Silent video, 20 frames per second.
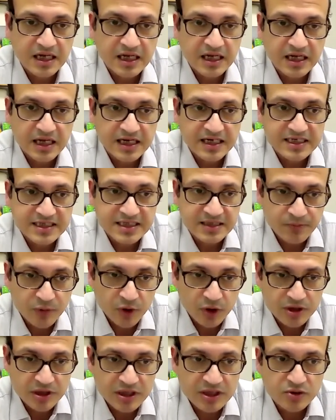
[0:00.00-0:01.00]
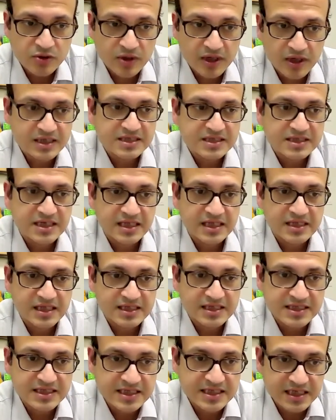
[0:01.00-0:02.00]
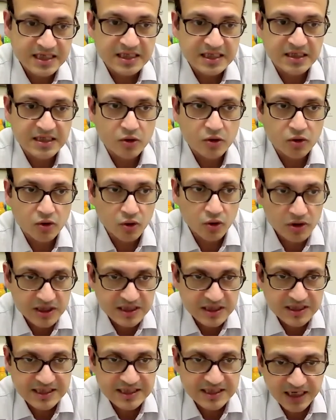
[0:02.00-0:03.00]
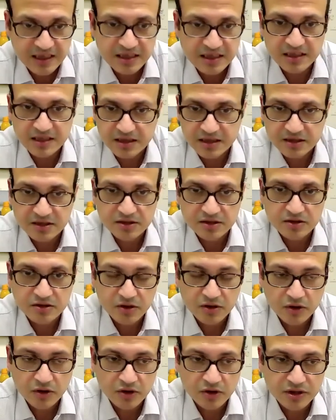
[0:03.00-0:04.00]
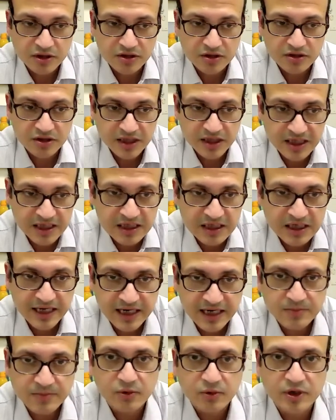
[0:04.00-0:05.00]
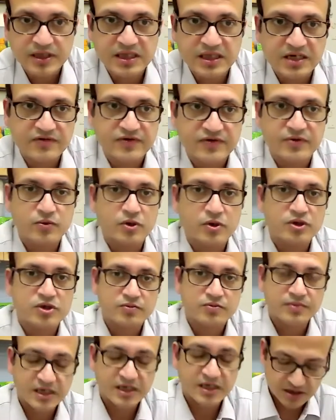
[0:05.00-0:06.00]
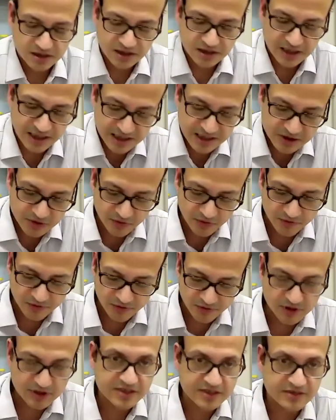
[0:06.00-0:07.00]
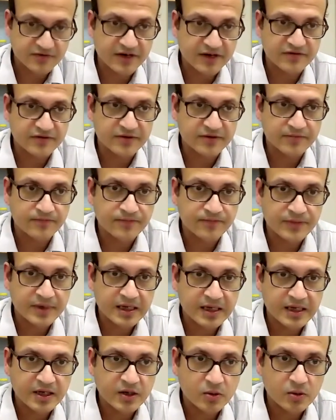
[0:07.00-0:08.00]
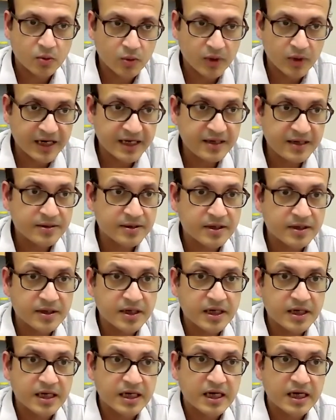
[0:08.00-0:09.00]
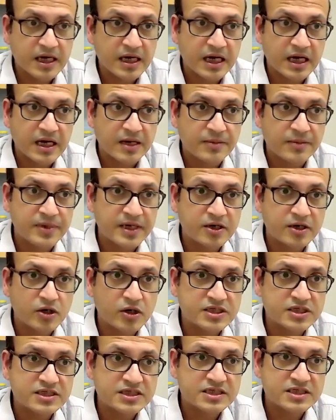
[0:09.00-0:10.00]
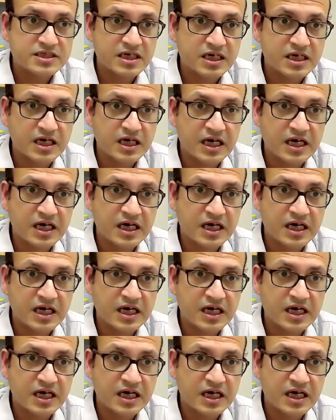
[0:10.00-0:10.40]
it is important to understand that still the gold standard, or the real endpoint that we want to measure, is overall survival. Why? Because